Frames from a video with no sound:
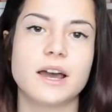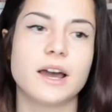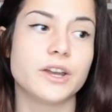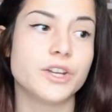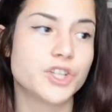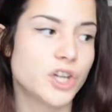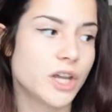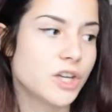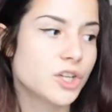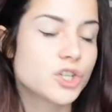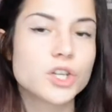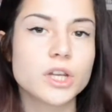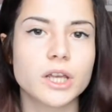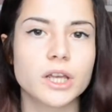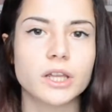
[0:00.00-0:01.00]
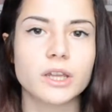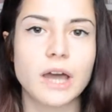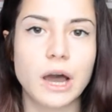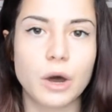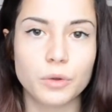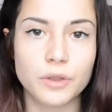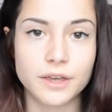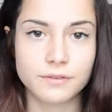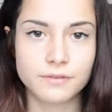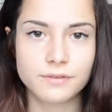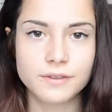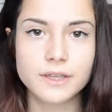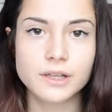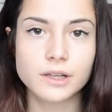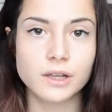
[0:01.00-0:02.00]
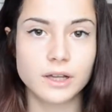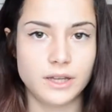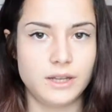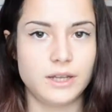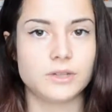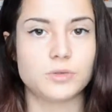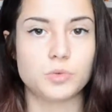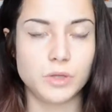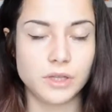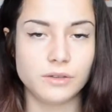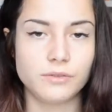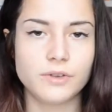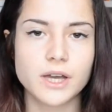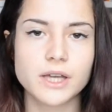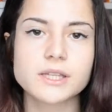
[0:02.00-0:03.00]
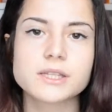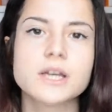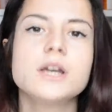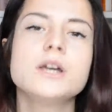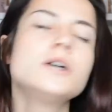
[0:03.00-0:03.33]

a change in how they feel, and that's really fast.